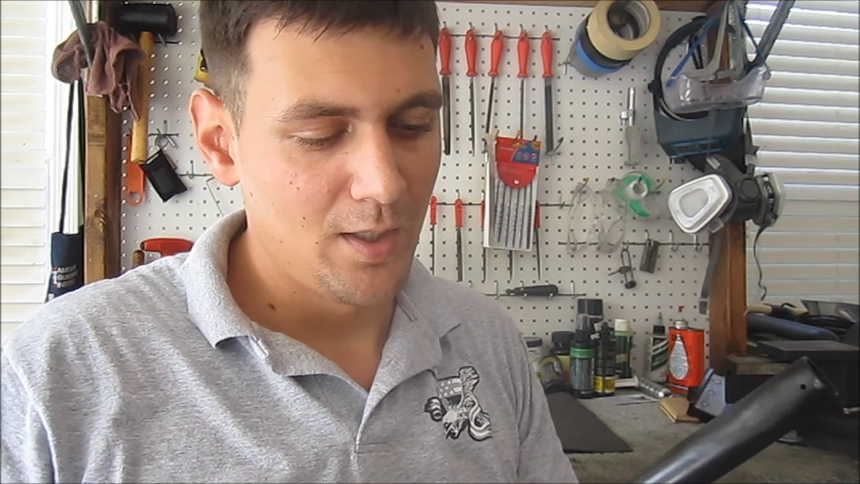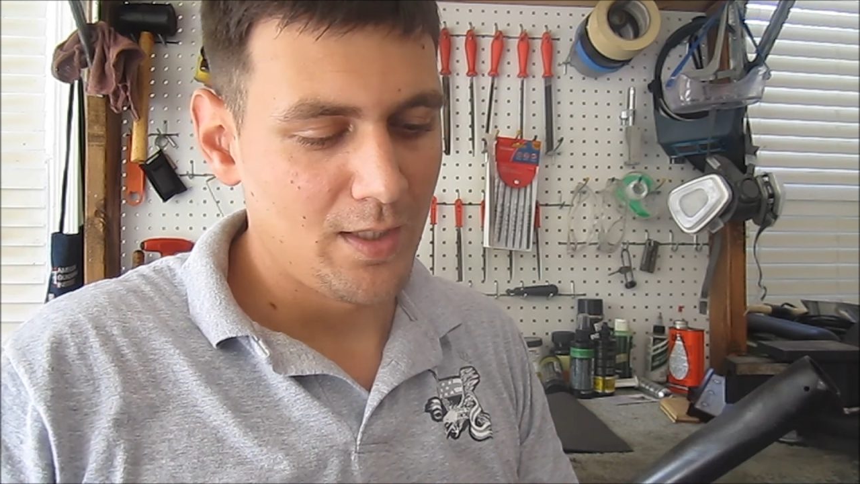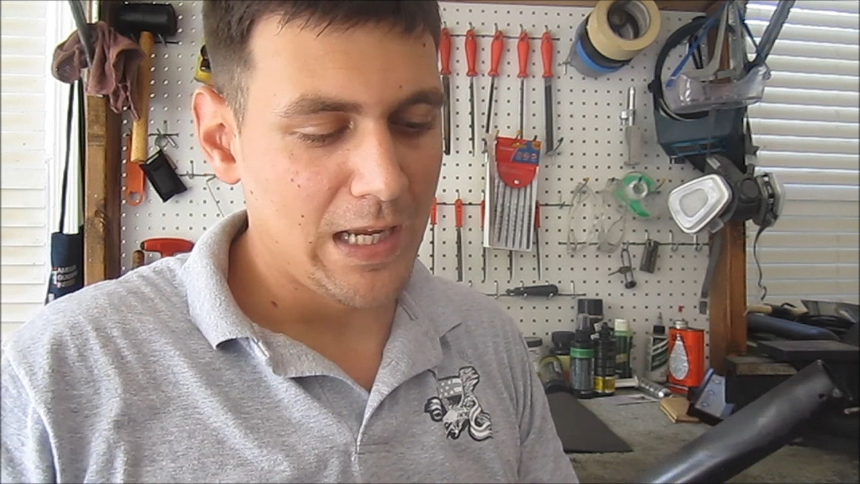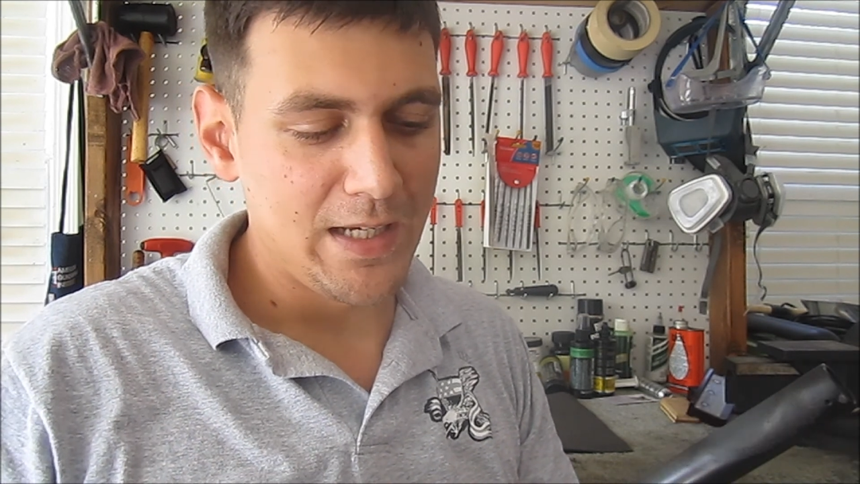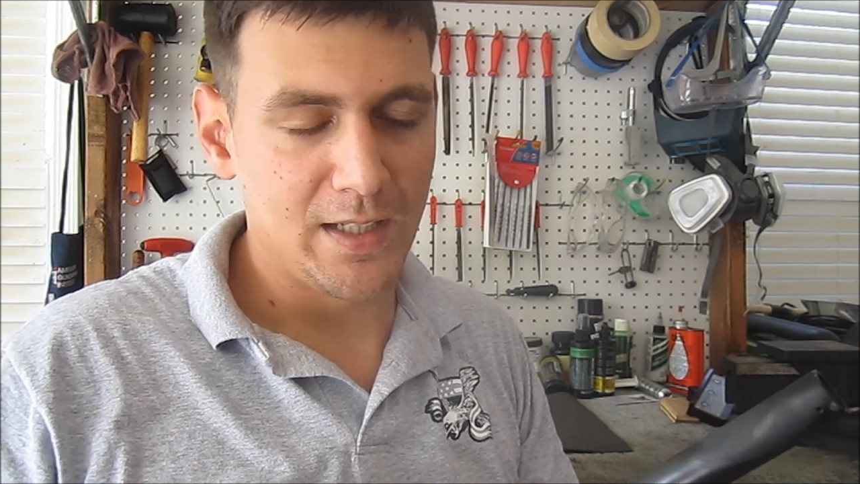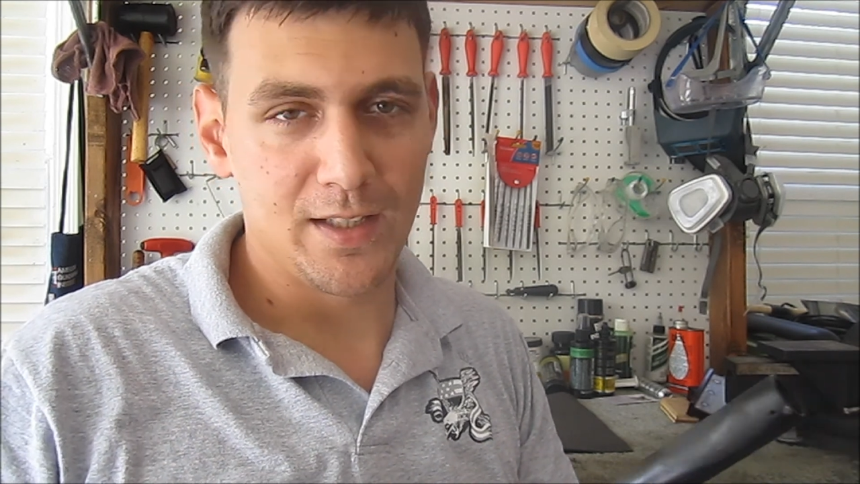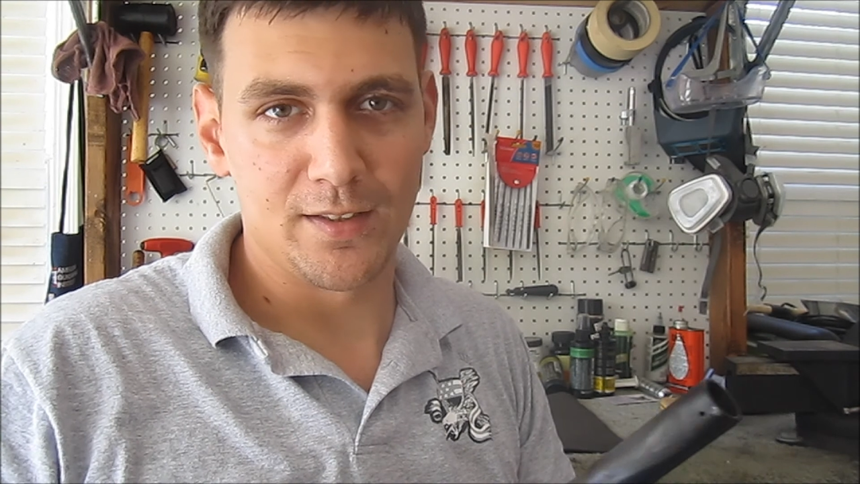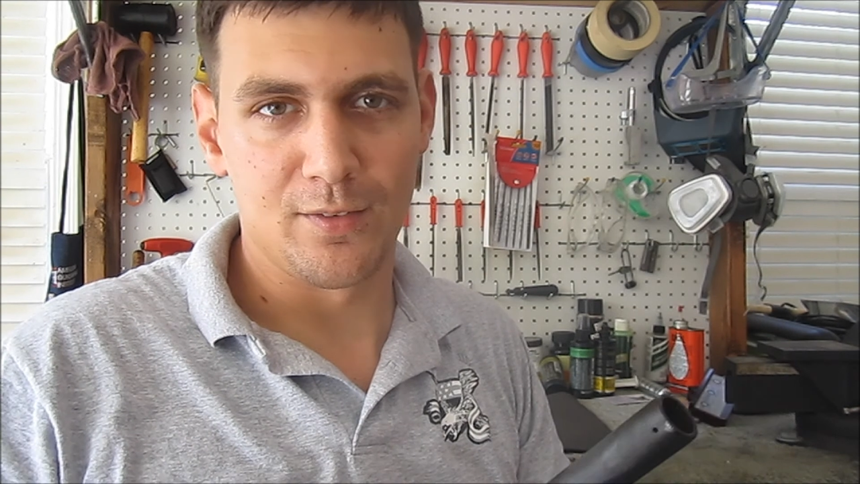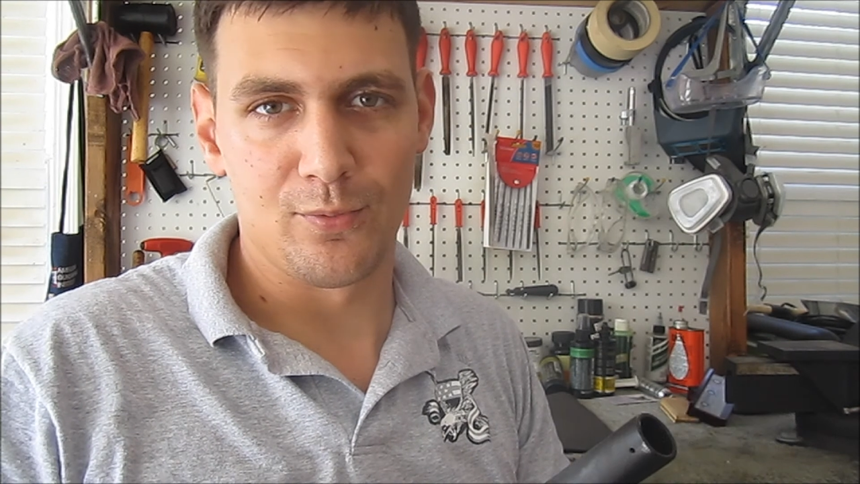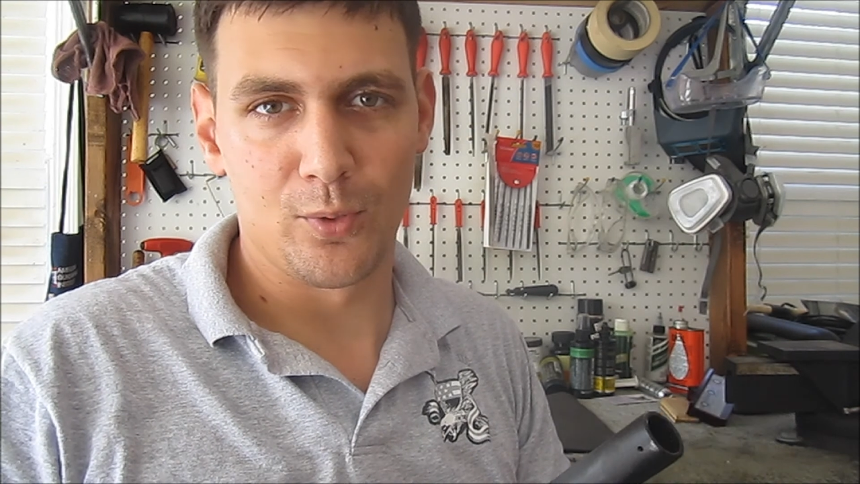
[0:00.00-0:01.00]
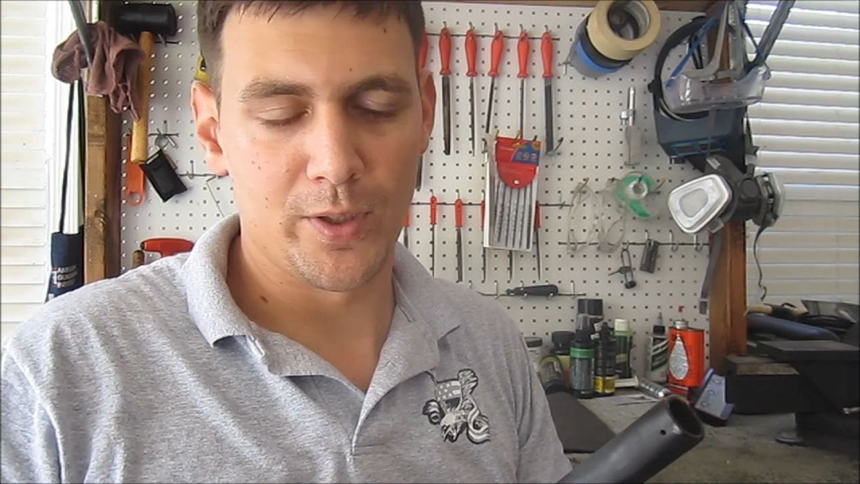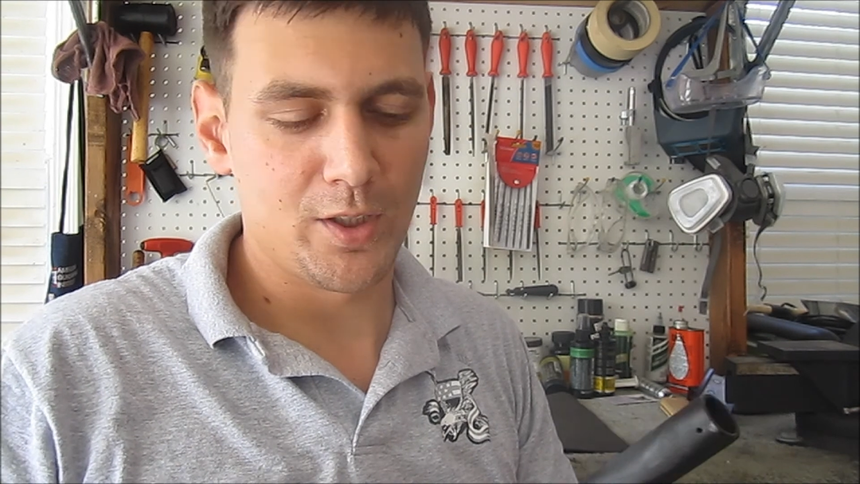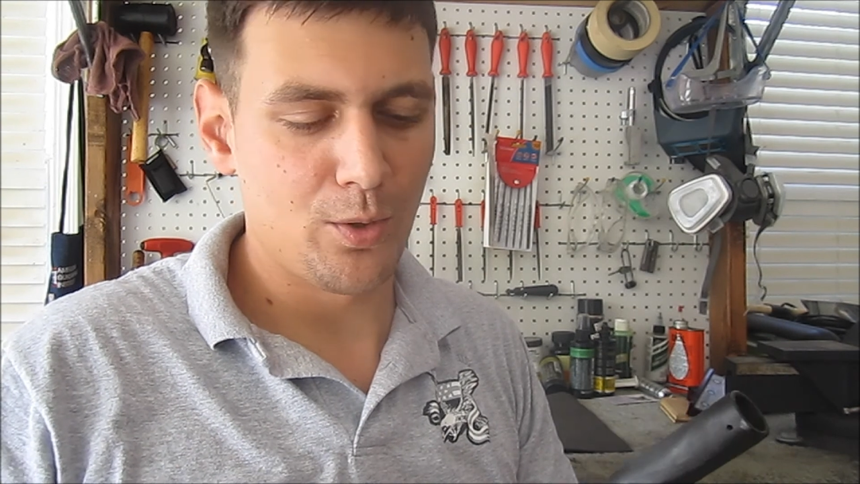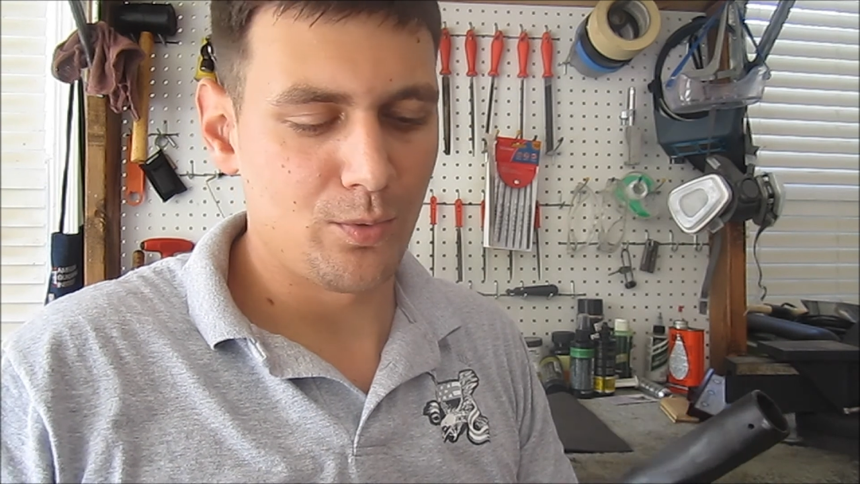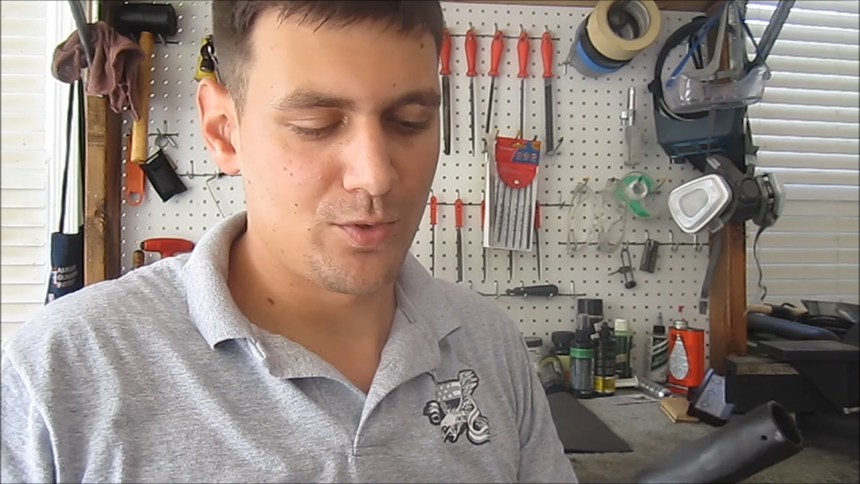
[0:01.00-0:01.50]
that I didn't get to fully
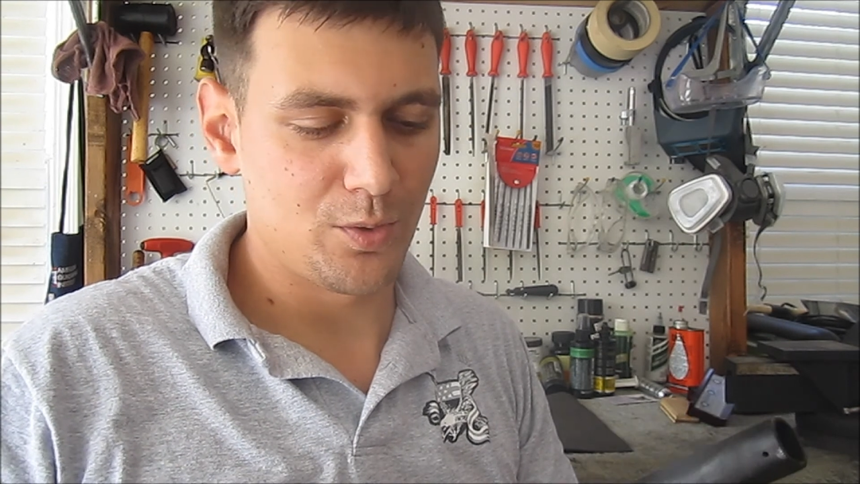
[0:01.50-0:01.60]
coat.